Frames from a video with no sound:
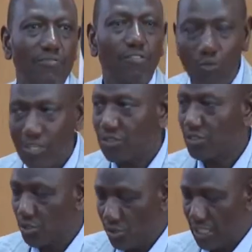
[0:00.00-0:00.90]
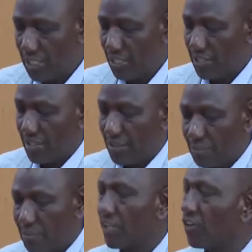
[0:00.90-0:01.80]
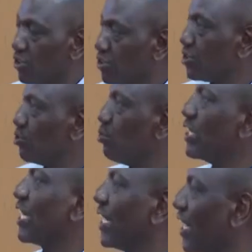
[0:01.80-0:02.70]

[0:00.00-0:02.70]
forward to doing, because we can